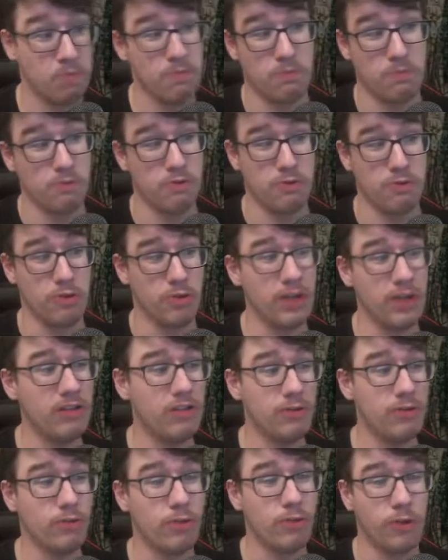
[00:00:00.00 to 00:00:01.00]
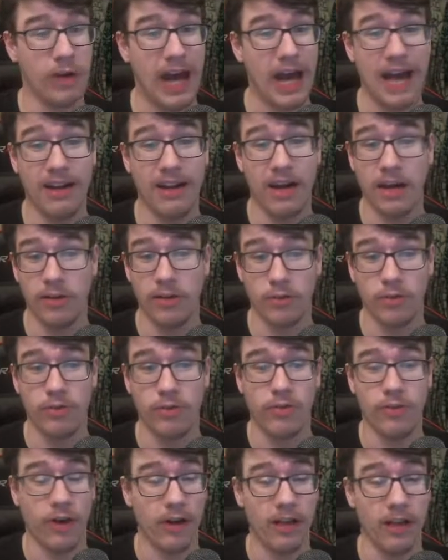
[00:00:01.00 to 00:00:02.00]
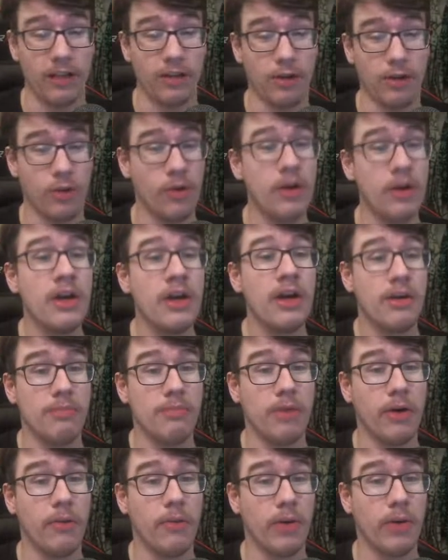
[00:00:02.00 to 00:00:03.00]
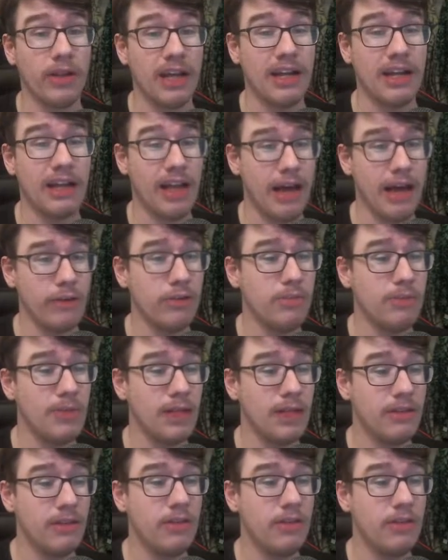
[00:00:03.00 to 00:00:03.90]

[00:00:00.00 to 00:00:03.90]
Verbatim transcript: The reason for that, I don't fucking know. But what that allows me to